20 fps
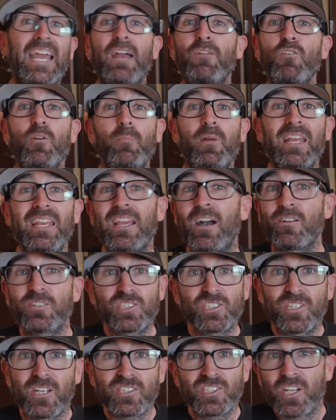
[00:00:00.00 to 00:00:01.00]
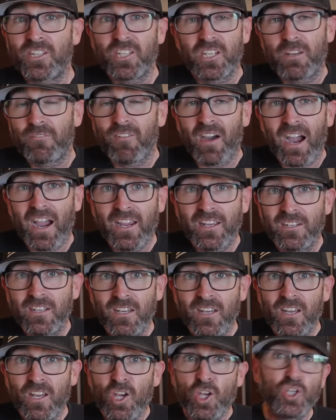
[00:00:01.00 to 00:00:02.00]
everybody else does on the Divide,
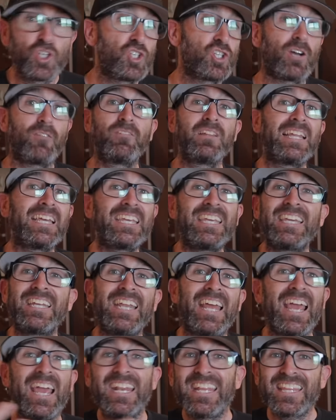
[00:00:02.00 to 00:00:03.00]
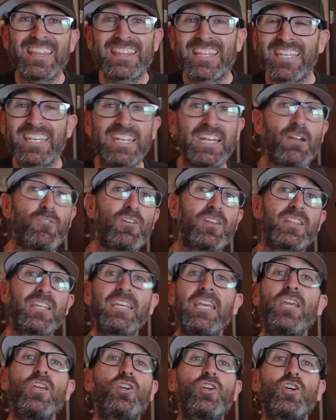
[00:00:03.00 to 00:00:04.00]
shoveling in anything and
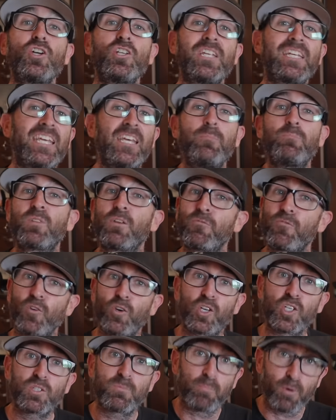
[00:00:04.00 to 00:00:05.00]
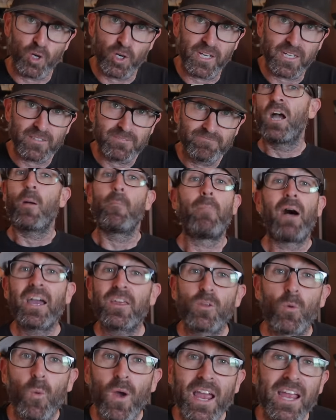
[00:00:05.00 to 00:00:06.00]
everything he could to keep the furnace burning. By
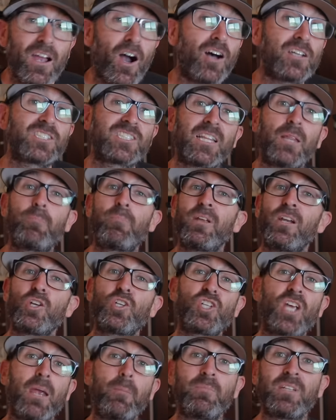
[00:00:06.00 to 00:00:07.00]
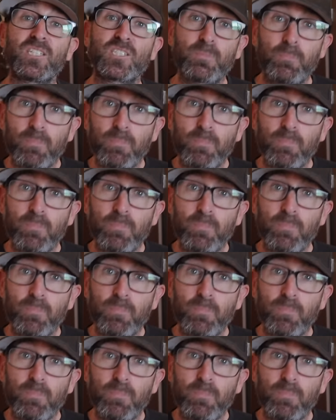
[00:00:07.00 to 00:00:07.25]
the way, I'll slip in a shameless